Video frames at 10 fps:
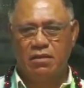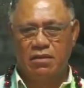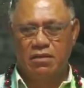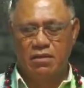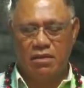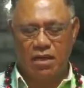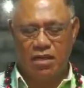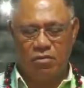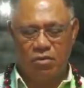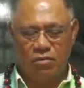
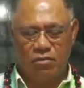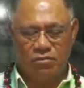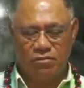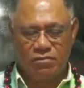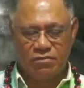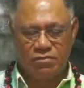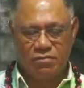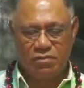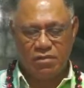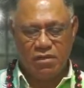Hallelujah, Lord.
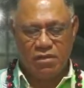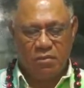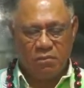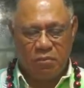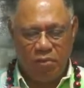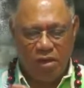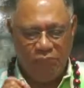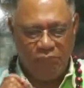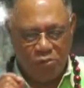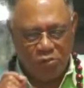
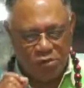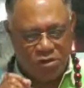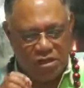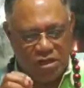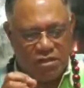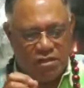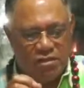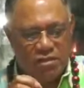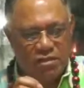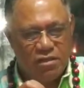Prayerful Christian
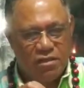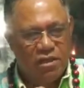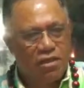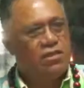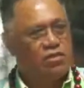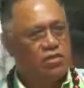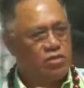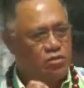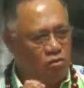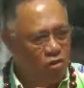is a
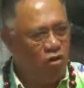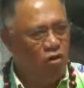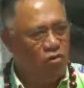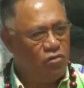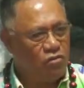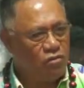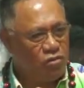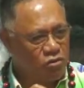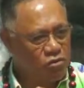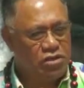strong
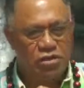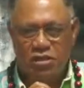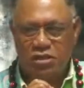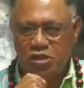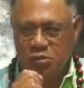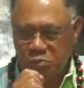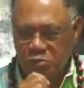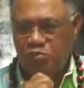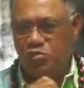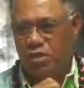Christian
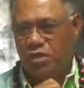spiritually.